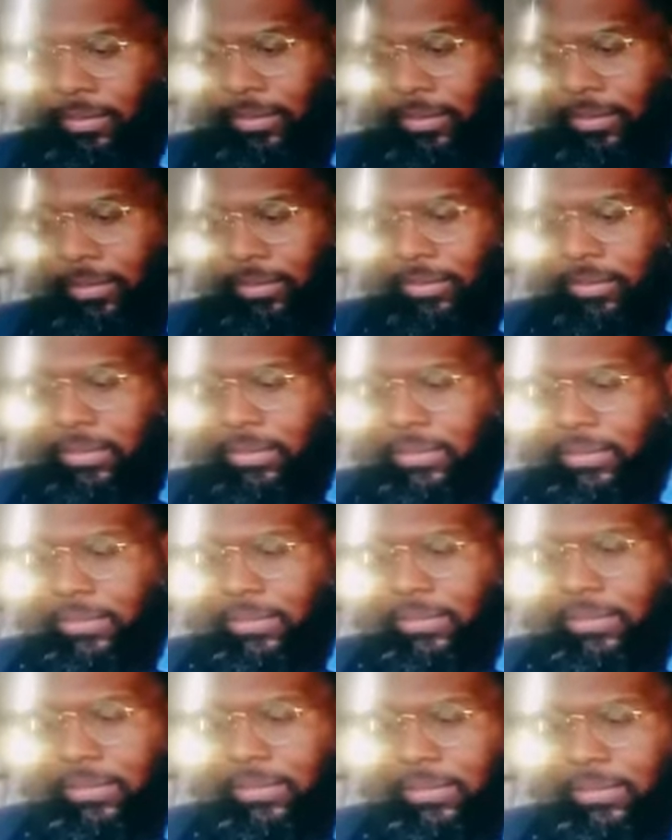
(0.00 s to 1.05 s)

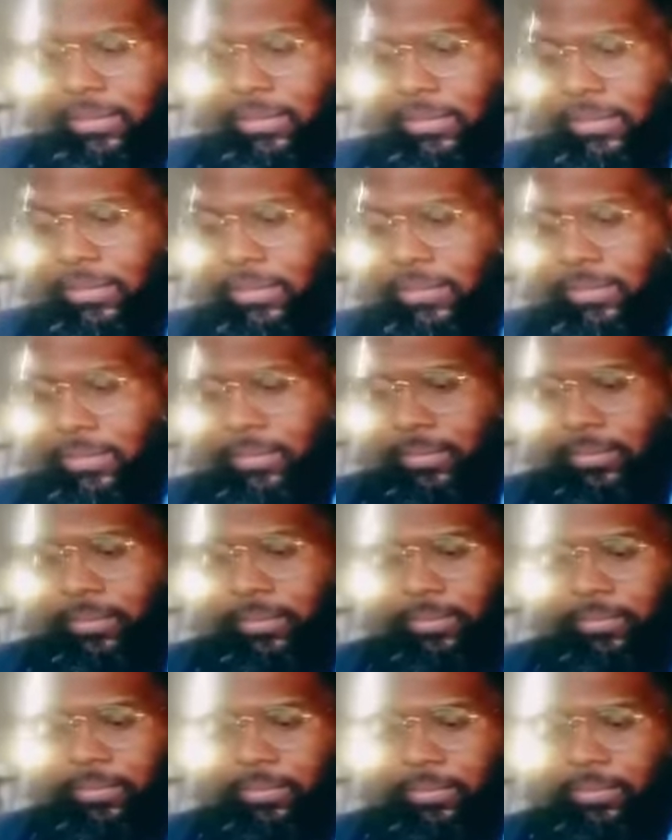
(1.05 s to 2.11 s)

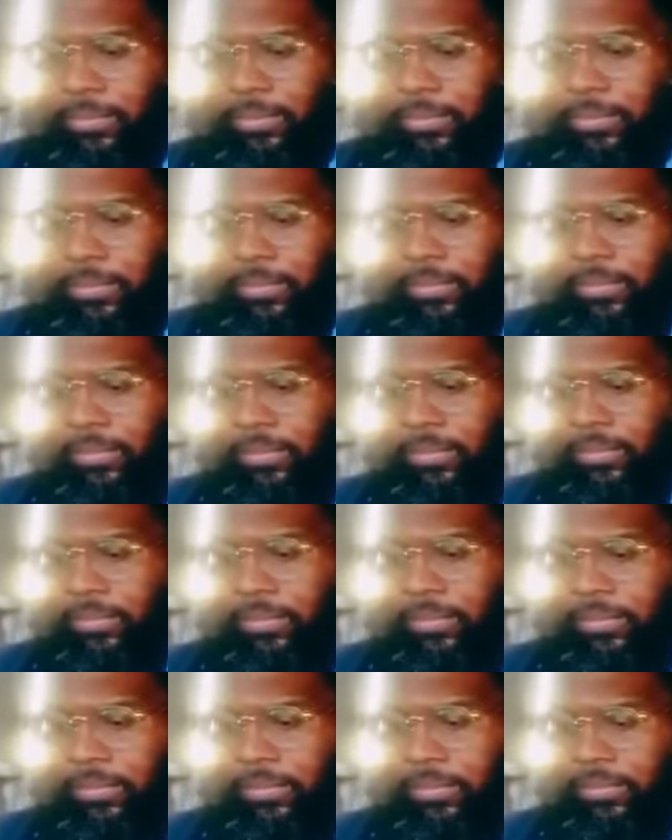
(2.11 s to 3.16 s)

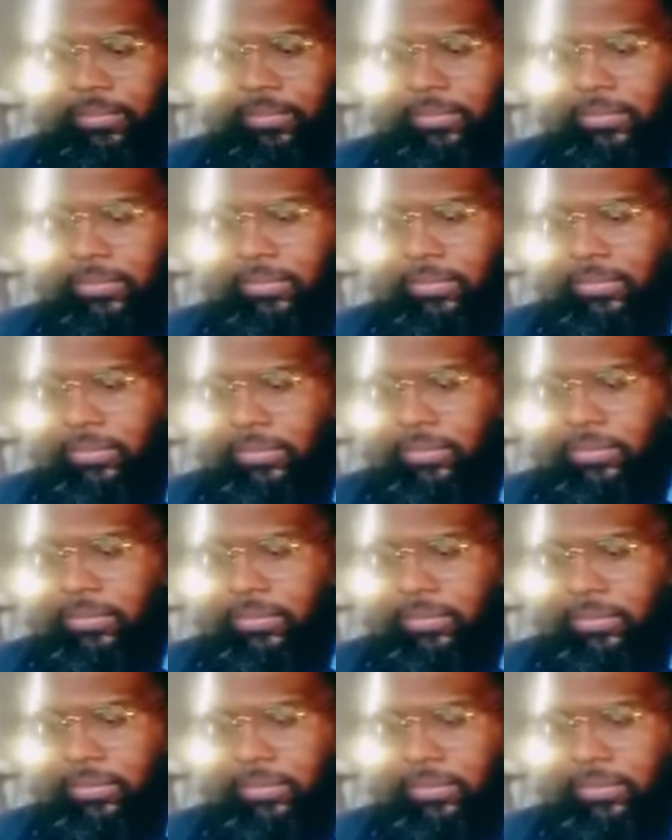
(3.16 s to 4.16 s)
(not speaking)